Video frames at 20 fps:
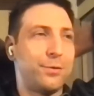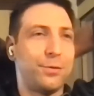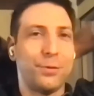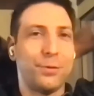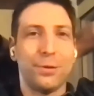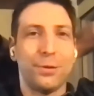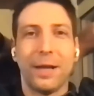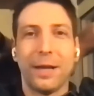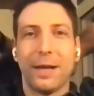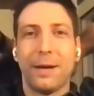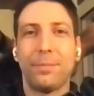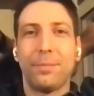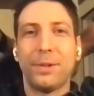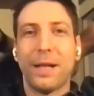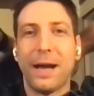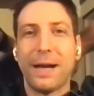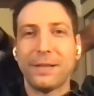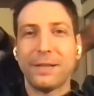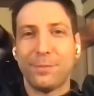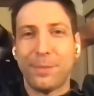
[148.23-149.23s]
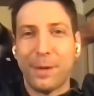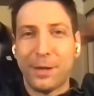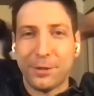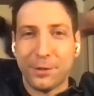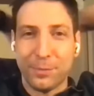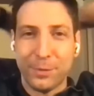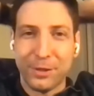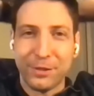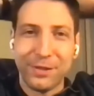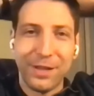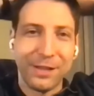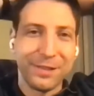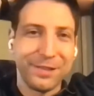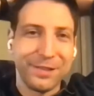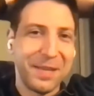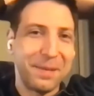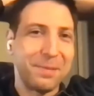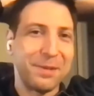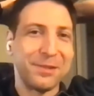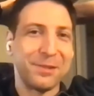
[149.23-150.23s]
to like applied spectrum, which is not the
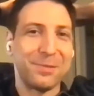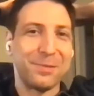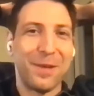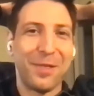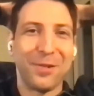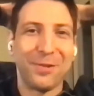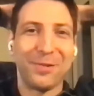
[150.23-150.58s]
same as